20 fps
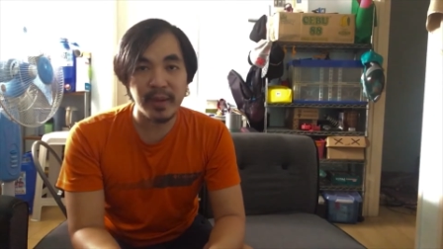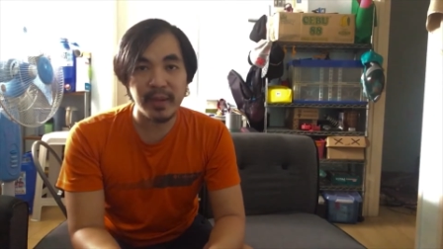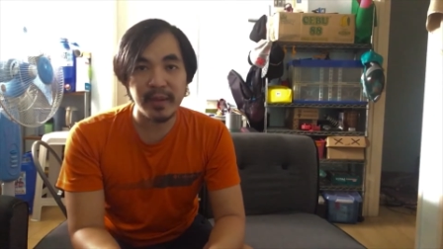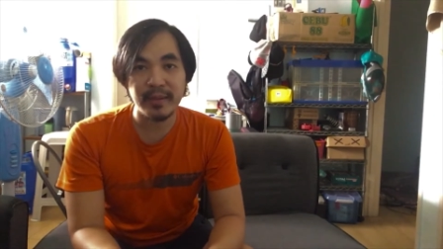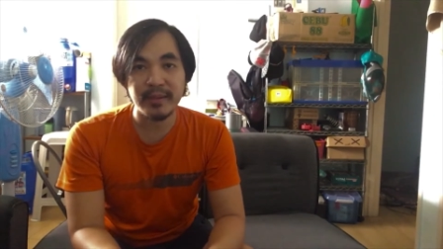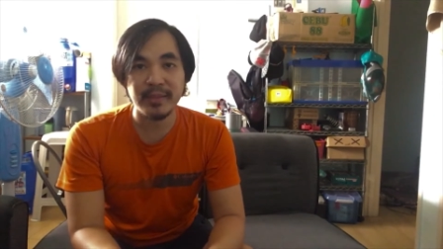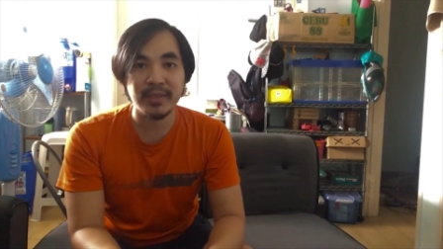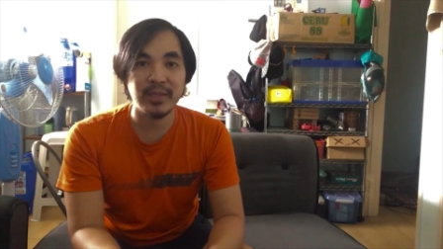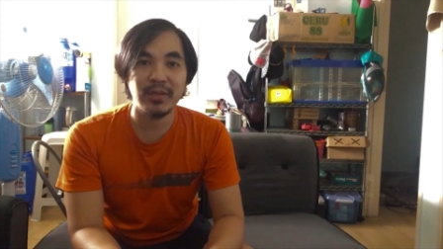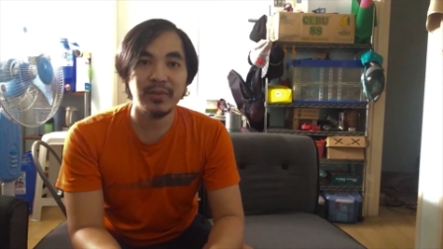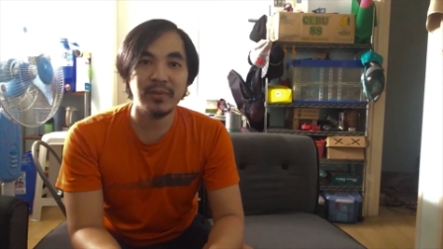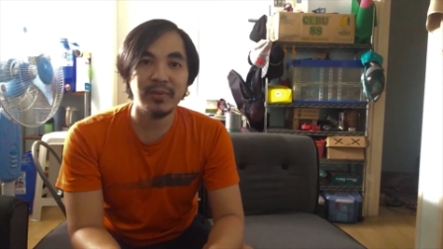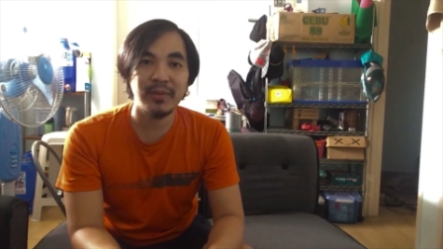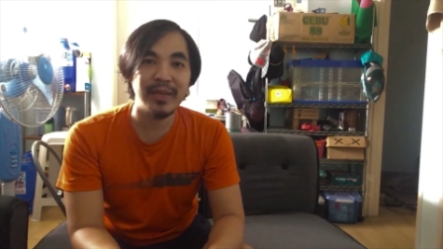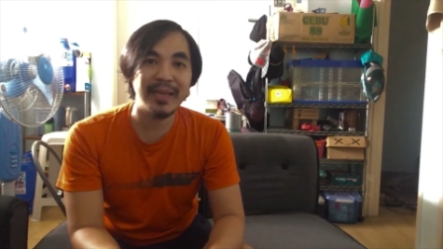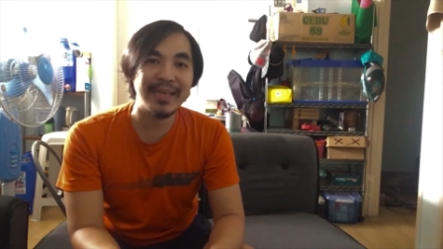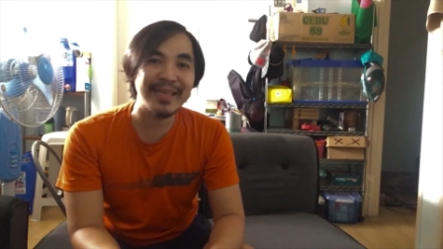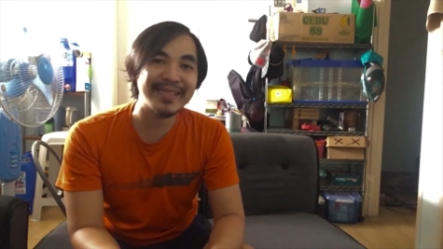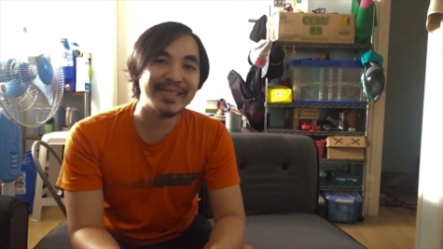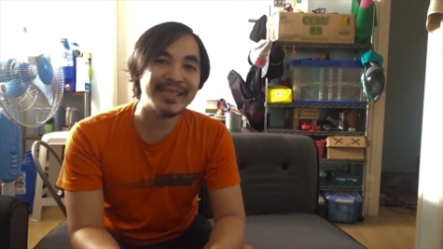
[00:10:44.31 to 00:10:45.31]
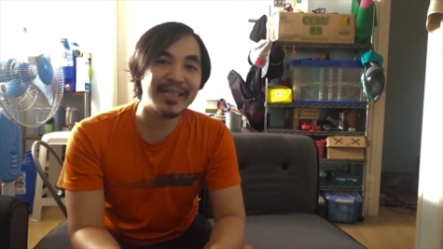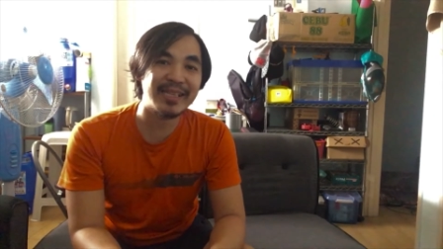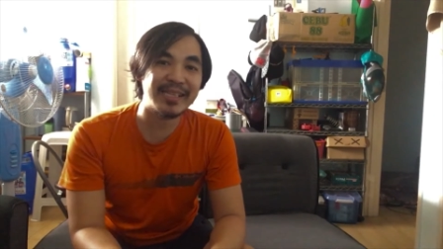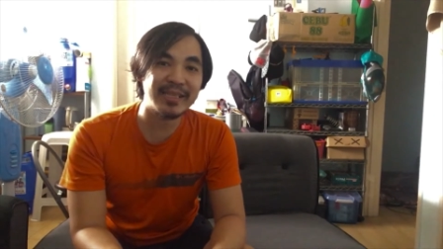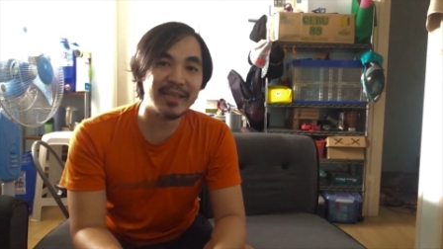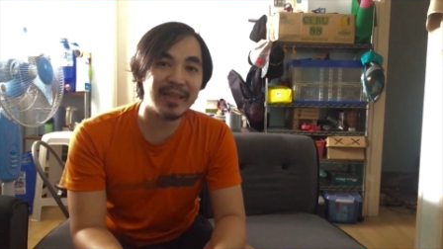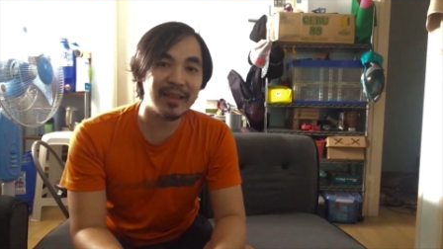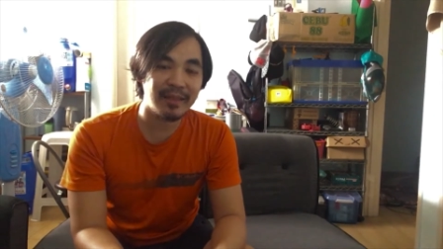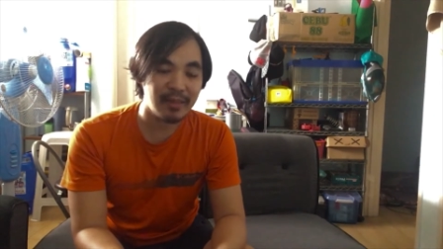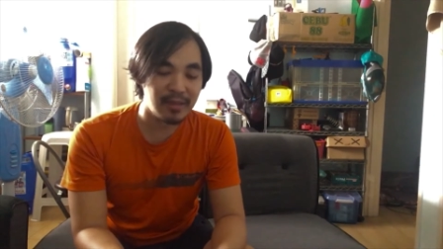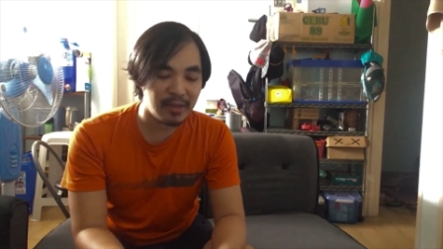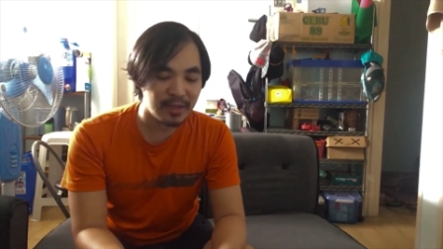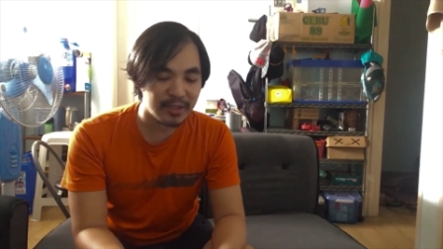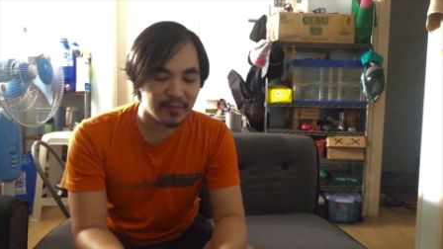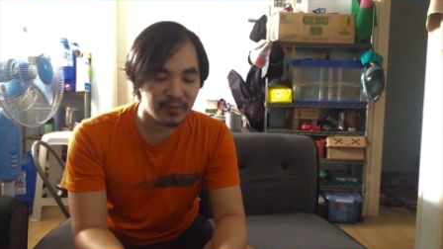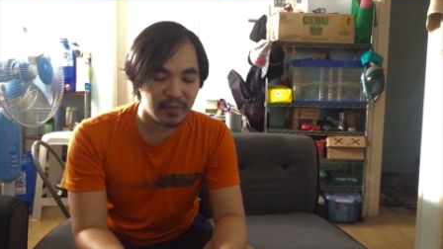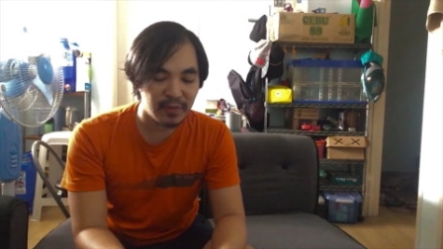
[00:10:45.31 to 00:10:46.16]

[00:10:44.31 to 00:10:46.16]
so it's not a loss for me.